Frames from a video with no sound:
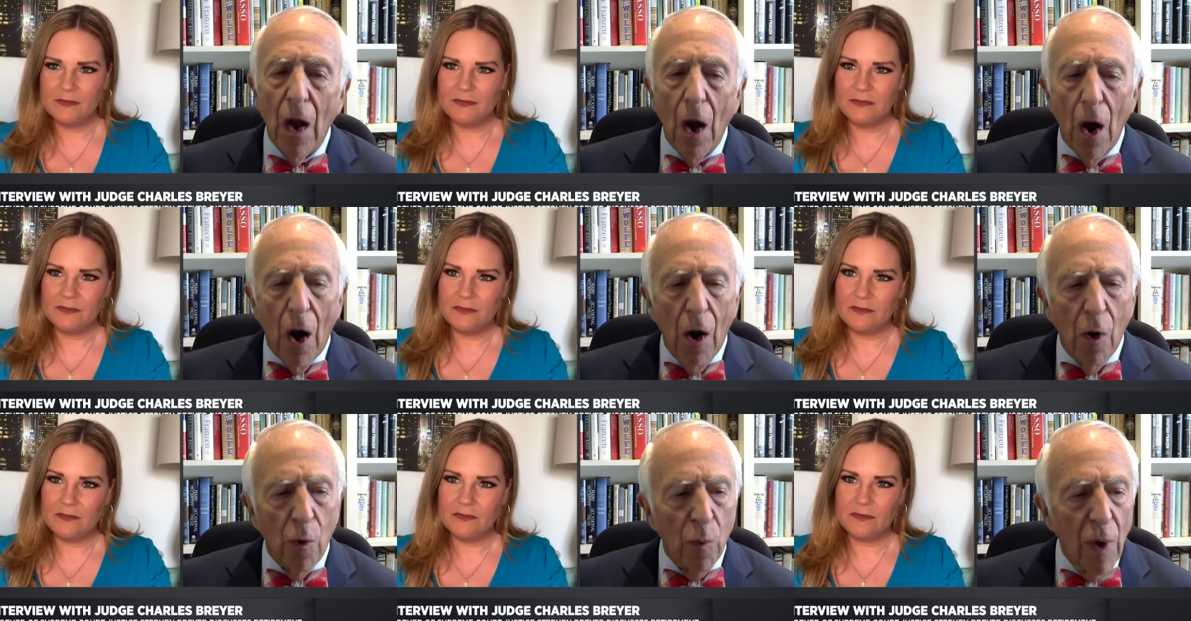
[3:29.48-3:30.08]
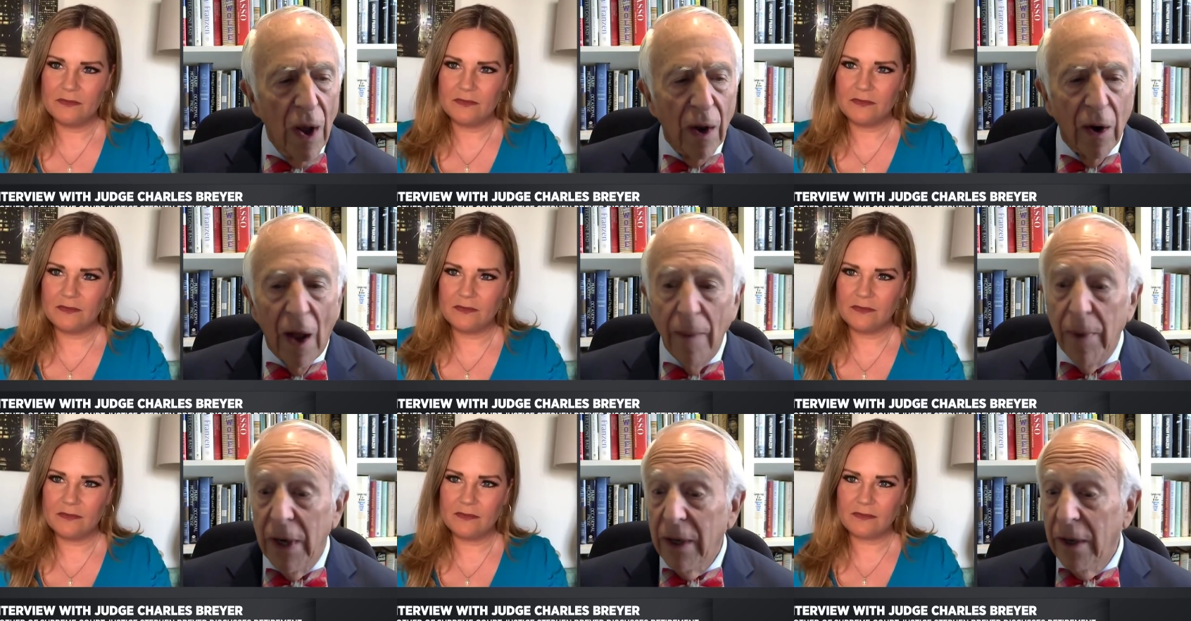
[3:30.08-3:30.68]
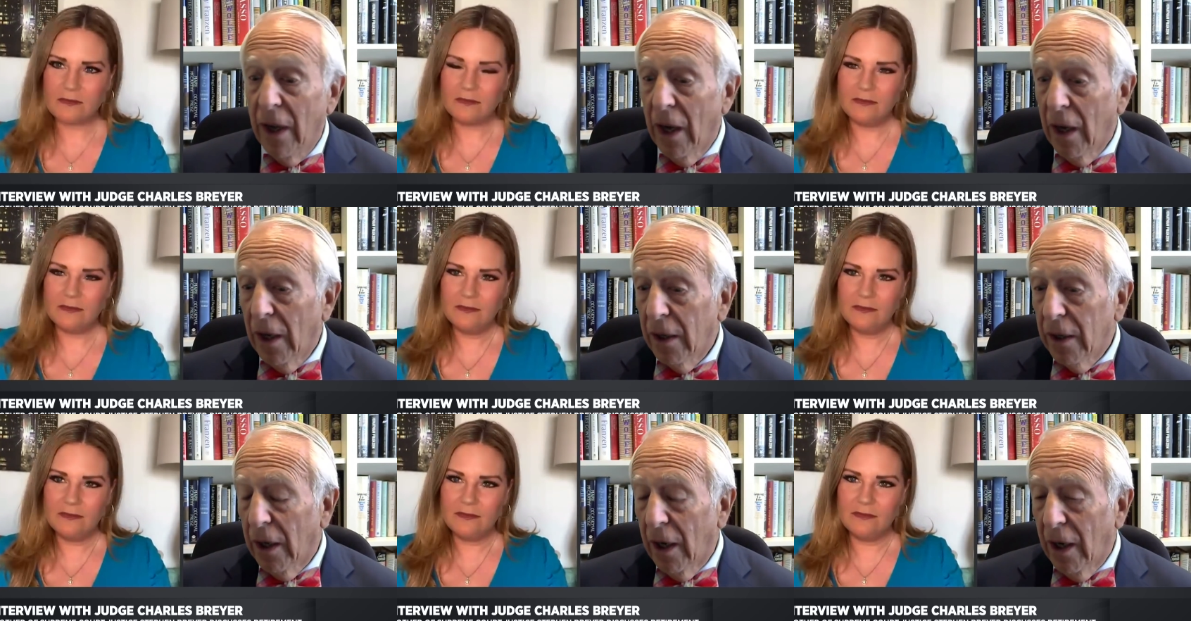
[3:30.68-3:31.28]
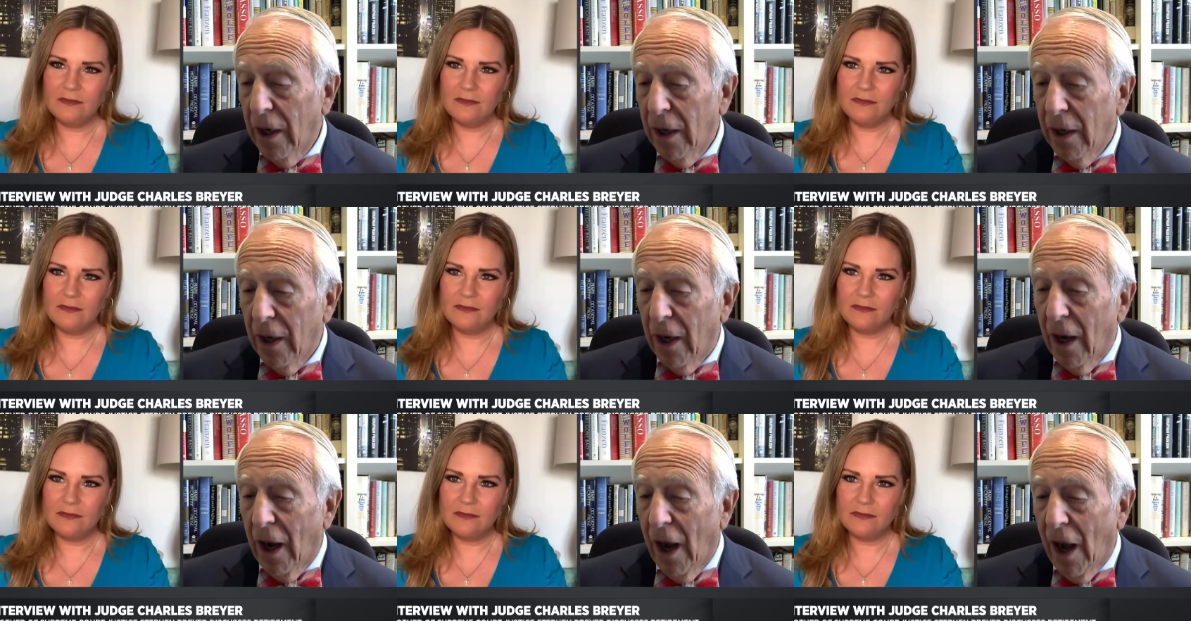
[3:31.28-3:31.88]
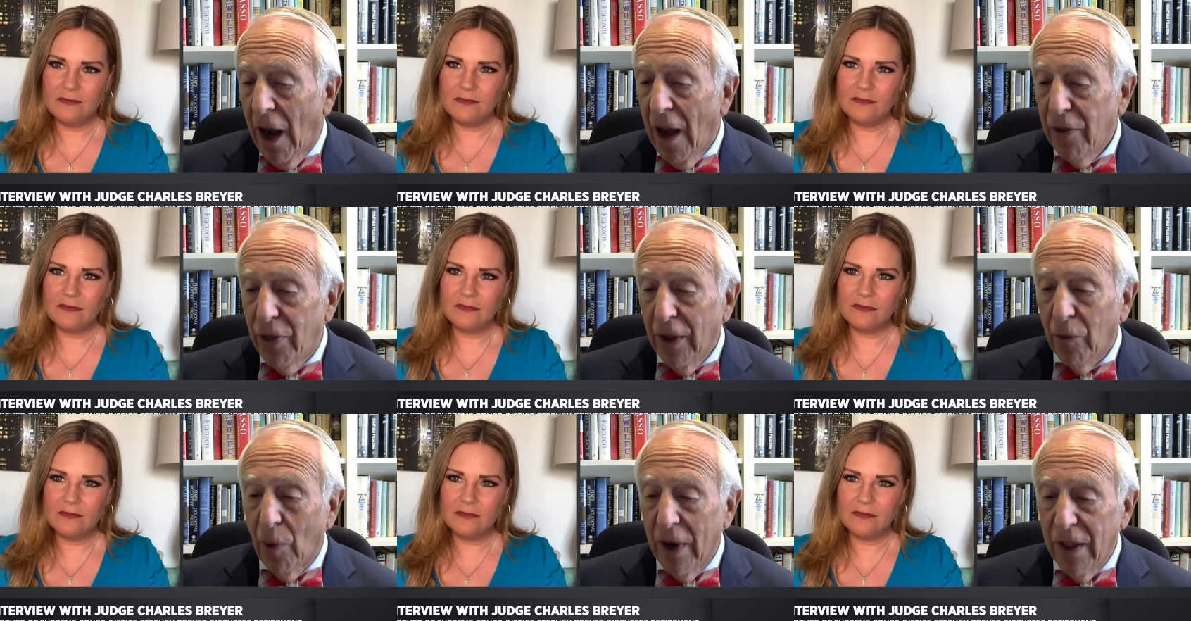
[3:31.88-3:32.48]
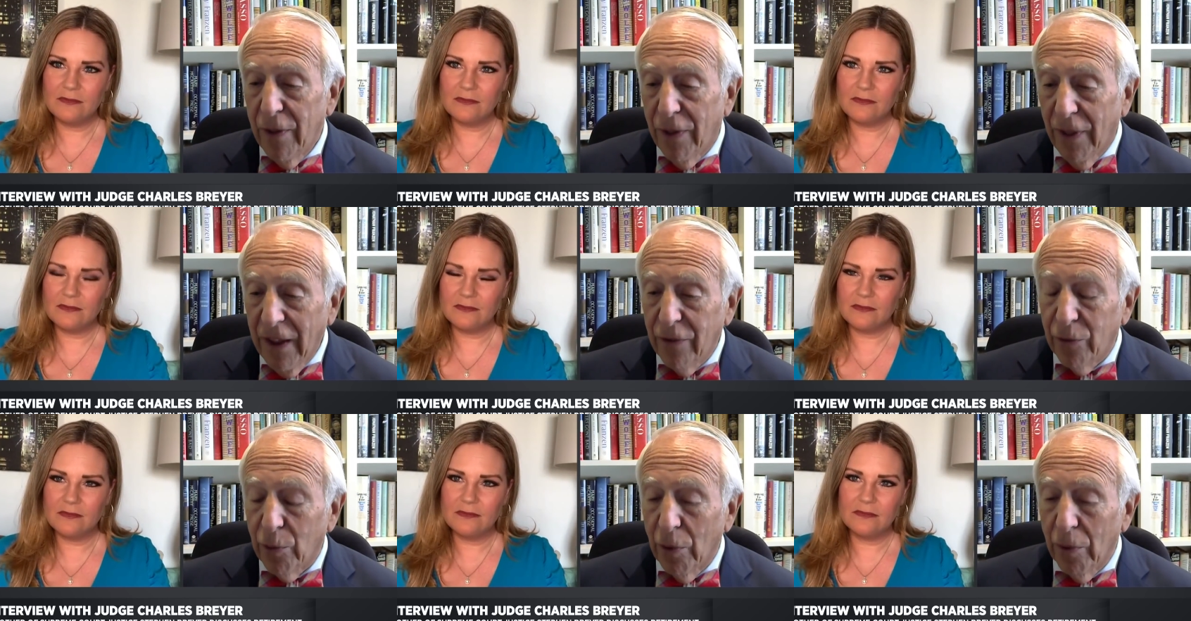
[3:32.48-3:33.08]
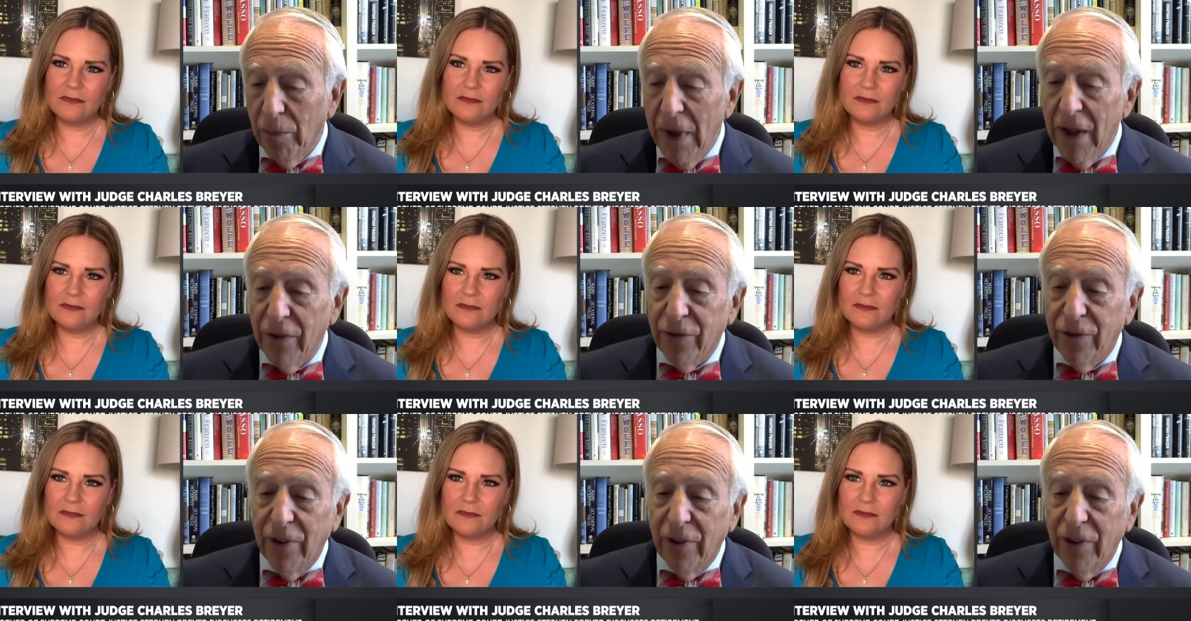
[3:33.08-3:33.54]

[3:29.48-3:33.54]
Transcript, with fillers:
Speaker 1: Oh well, I mean, uh, uh, uh, I think what he thinks will miss